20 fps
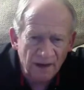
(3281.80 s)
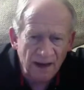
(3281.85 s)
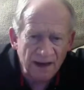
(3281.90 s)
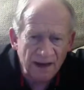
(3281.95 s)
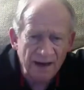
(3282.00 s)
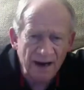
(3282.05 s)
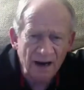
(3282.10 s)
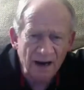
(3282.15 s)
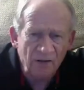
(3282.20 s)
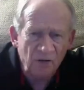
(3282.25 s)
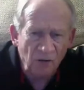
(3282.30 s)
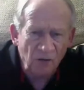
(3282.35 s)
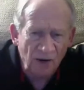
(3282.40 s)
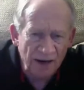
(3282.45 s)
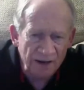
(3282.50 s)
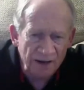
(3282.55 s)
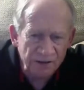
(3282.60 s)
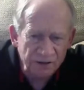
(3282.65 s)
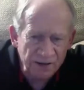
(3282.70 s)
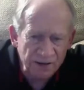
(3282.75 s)
and I'll
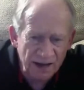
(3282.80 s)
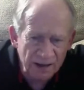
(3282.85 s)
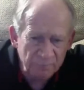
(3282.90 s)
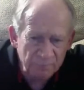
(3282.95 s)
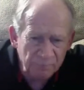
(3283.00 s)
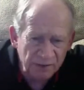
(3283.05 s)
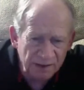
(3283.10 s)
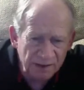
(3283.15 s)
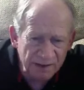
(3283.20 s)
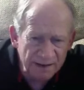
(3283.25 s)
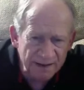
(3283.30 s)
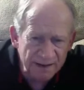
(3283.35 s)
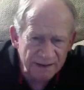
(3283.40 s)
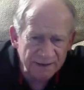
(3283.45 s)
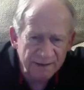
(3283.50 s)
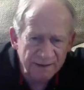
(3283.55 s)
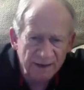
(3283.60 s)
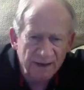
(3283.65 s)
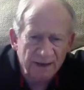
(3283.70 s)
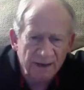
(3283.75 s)
crash that
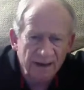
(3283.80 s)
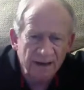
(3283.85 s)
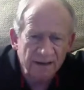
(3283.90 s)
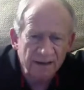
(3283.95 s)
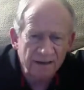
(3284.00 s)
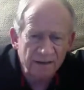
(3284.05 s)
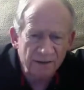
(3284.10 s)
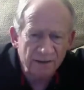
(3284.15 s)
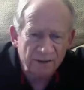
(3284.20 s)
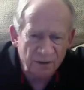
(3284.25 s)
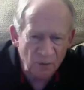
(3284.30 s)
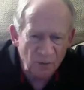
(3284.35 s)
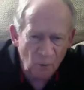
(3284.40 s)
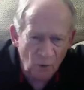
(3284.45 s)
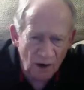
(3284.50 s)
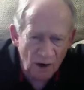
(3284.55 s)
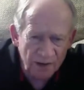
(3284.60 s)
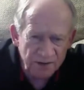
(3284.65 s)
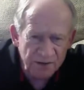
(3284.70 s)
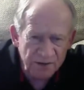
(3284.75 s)
plane. You
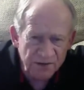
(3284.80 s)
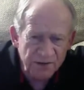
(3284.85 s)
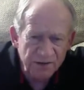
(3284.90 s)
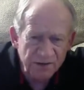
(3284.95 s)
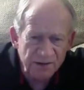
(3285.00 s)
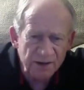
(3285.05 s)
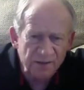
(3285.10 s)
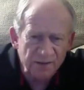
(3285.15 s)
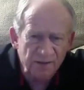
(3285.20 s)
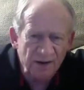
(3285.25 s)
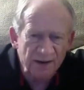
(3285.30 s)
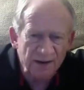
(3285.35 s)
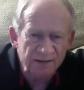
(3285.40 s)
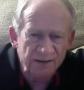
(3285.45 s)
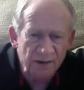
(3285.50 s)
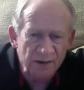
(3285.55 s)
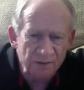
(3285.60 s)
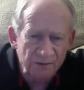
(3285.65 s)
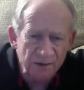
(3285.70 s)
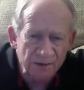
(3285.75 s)
watch and see if I
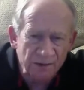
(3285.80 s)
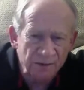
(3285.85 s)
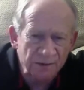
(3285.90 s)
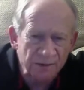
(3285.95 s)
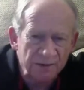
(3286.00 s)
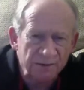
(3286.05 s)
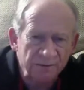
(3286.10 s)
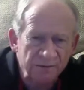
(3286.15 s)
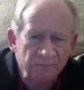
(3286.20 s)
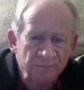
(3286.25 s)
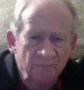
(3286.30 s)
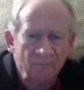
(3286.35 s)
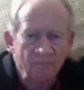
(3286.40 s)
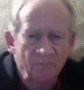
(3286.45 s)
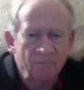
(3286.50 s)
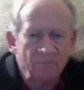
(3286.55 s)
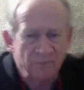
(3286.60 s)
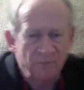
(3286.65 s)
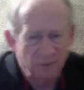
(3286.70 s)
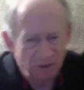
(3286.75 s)
don't do it.
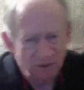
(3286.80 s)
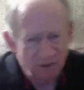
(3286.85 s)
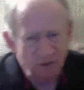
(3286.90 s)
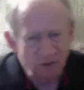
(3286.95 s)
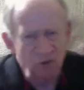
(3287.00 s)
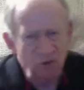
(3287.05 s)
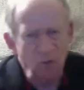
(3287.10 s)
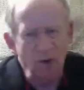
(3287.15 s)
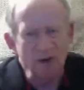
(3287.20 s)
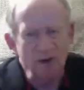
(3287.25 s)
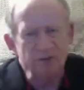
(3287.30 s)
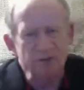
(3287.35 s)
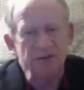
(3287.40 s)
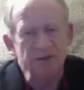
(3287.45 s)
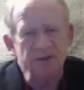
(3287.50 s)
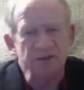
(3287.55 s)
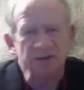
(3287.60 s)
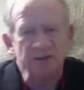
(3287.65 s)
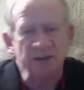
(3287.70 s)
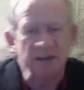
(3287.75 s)
You watch
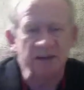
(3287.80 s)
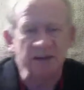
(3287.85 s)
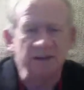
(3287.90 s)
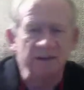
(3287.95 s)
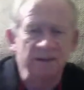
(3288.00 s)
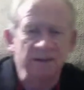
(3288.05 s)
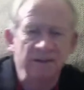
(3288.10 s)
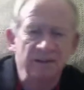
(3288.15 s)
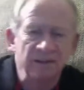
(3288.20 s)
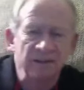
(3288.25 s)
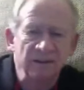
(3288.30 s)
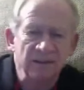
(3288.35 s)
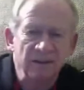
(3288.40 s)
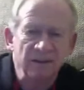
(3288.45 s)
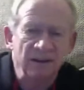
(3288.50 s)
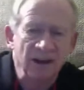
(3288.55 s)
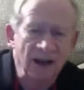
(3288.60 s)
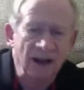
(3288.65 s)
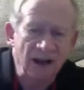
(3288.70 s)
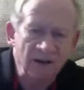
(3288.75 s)
and see.
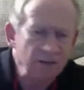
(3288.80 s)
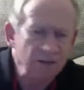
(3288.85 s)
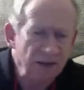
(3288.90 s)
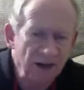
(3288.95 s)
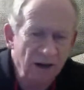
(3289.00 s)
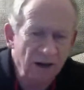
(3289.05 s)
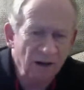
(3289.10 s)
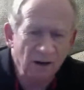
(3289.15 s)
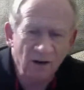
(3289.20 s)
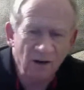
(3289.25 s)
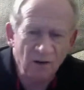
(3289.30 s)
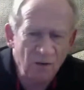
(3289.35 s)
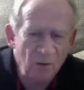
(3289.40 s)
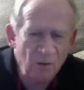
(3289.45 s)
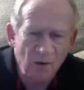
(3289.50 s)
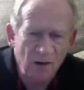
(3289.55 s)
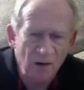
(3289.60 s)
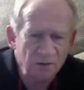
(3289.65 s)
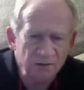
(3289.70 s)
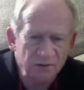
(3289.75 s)
I don't care
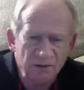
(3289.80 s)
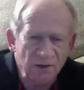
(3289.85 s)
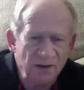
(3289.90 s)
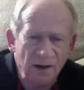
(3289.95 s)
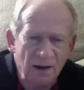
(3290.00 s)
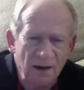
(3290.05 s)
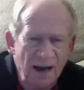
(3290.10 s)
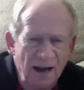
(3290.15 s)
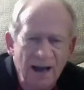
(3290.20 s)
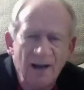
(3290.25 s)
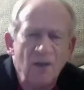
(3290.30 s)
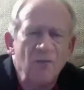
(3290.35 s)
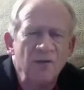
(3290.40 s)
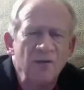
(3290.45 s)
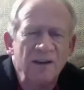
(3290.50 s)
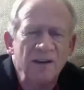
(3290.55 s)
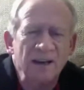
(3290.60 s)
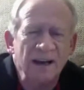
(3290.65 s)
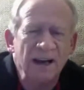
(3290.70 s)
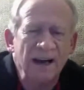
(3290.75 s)
who else done it. I
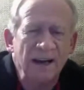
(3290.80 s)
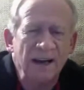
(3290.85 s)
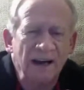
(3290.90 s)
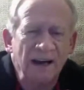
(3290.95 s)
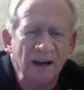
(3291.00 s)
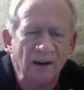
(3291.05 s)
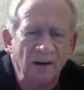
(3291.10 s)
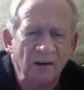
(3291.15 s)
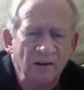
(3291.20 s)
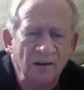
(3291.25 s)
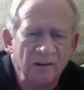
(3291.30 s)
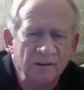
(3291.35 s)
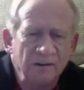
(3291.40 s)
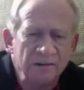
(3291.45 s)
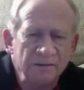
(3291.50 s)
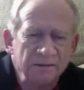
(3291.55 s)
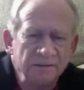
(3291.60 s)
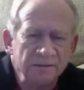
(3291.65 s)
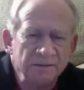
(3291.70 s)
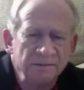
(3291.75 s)
don't care.
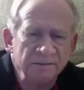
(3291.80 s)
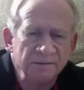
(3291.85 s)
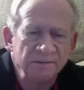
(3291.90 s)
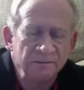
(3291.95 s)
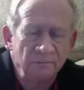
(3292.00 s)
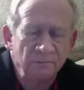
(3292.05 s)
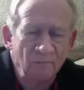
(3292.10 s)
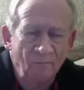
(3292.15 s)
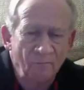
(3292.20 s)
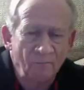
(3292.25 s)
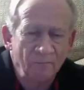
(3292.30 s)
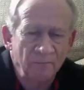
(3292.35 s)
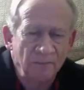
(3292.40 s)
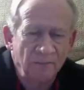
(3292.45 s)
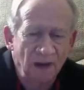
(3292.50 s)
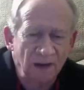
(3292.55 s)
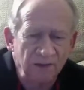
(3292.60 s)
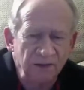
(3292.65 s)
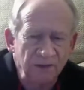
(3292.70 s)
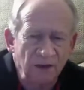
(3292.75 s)

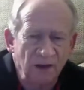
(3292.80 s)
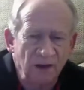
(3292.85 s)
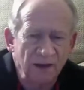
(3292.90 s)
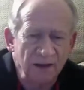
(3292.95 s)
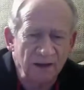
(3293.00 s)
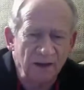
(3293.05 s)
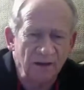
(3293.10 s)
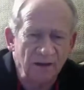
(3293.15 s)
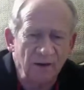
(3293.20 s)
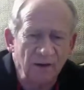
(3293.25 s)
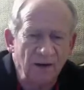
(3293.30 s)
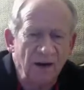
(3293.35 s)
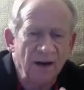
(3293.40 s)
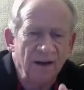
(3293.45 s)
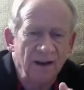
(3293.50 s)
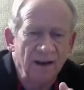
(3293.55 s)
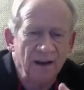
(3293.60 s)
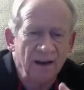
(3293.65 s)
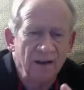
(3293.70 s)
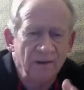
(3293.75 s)
I saw,
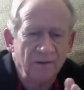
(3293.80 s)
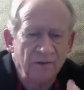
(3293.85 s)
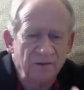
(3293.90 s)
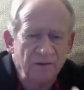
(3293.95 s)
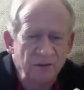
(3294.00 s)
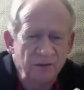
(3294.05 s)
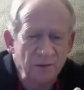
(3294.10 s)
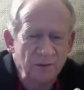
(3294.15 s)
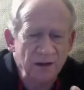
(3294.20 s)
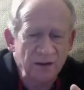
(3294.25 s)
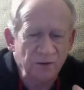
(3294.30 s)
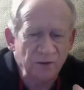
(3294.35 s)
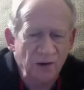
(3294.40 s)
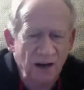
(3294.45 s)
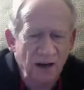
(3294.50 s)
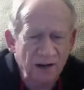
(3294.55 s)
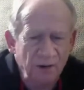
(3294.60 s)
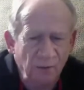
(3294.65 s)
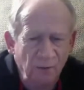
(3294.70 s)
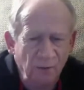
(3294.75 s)
somebody
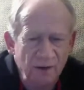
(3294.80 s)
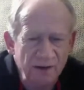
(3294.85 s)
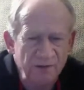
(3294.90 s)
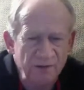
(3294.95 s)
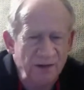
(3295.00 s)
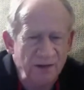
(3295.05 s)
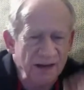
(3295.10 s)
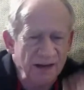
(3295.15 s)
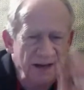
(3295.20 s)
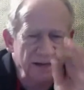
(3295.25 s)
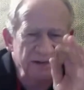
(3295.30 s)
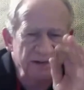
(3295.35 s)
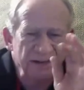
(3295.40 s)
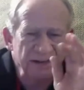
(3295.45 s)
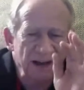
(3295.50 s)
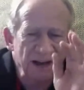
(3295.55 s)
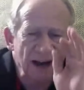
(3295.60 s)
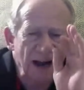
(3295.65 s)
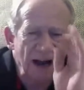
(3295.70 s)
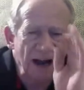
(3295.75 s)
tried to read it and he
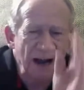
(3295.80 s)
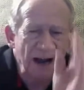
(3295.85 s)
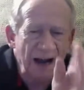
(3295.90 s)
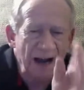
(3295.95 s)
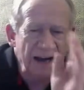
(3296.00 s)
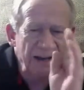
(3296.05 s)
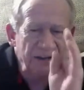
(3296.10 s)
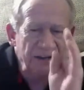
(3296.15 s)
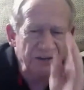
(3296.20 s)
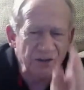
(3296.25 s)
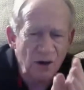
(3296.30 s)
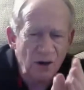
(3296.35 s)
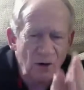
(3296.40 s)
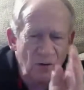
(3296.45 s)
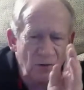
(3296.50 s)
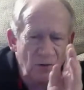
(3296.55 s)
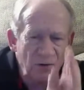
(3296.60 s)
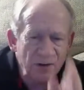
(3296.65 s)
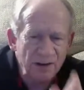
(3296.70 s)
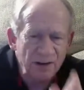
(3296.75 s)
said, I
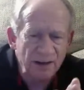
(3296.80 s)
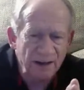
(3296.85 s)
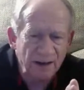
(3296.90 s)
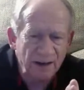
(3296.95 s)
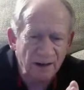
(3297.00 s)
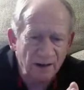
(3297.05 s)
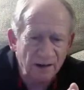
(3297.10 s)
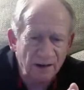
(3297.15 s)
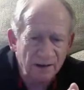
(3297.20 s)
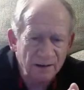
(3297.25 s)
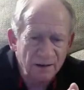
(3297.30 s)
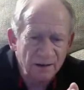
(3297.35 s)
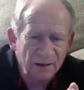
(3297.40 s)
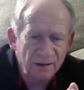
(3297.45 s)
don't care.